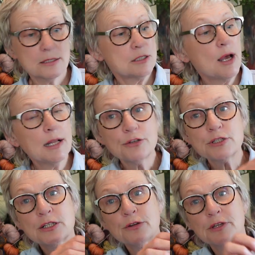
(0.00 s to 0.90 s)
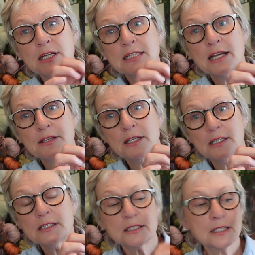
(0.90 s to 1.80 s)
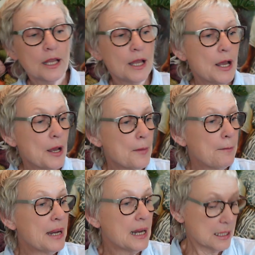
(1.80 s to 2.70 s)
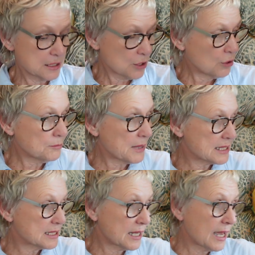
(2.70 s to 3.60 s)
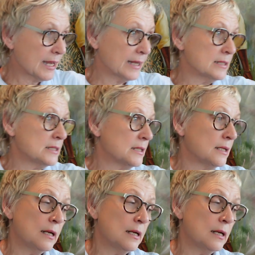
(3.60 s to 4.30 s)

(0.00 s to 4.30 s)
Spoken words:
So I'll use it on things like this, but on my skeins,